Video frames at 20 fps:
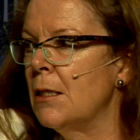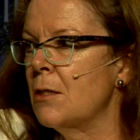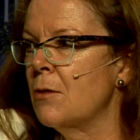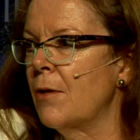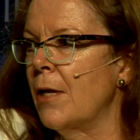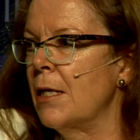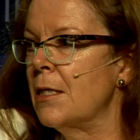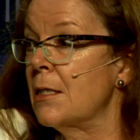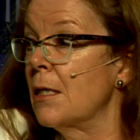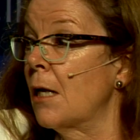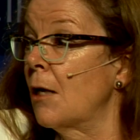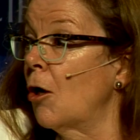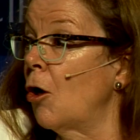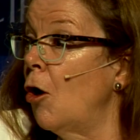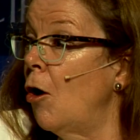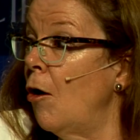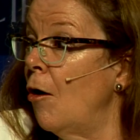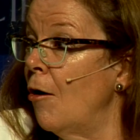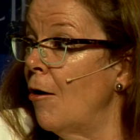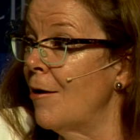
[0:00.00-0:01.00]
so that's not a
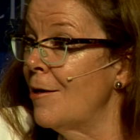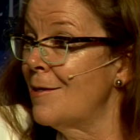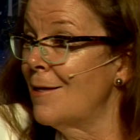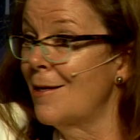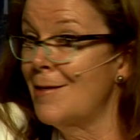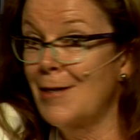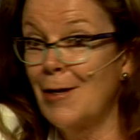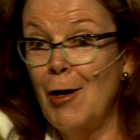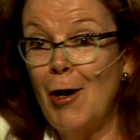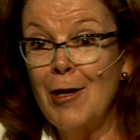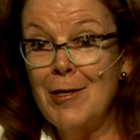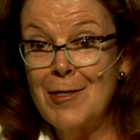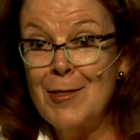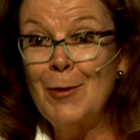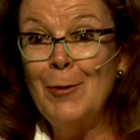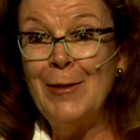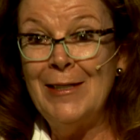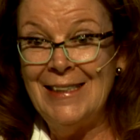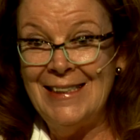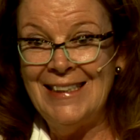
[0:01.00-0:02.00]
cause, that's a
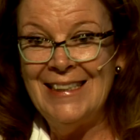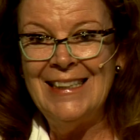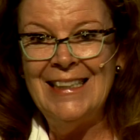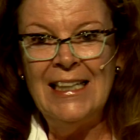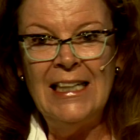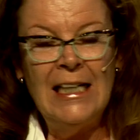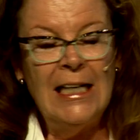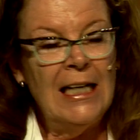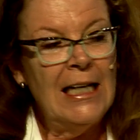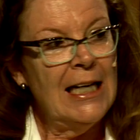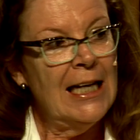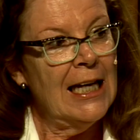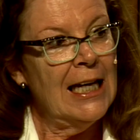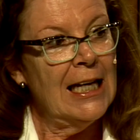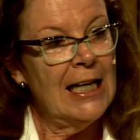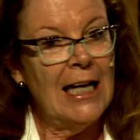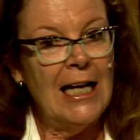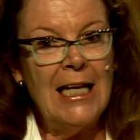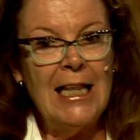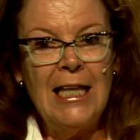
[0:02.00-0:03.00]
consequence.
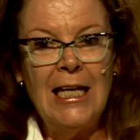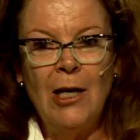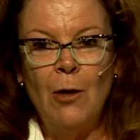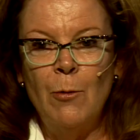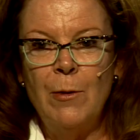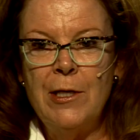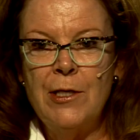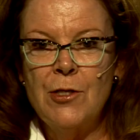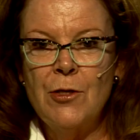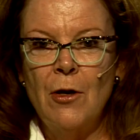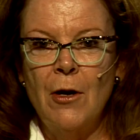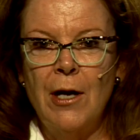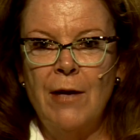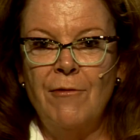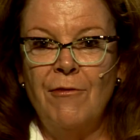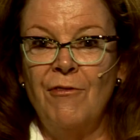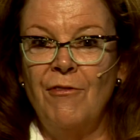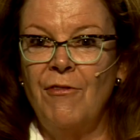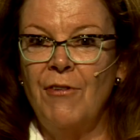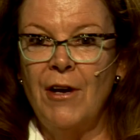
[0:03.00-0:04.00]
And I think we saw it
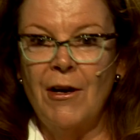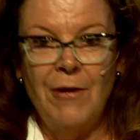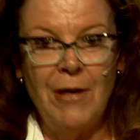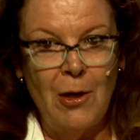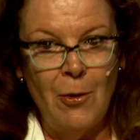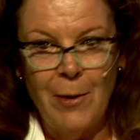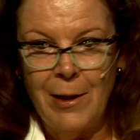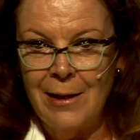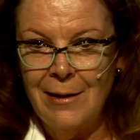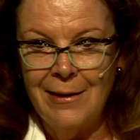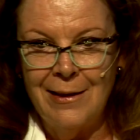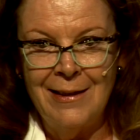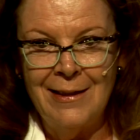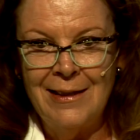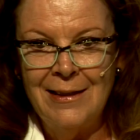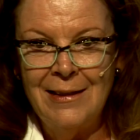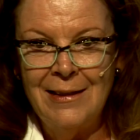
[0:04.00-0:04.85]
very quickly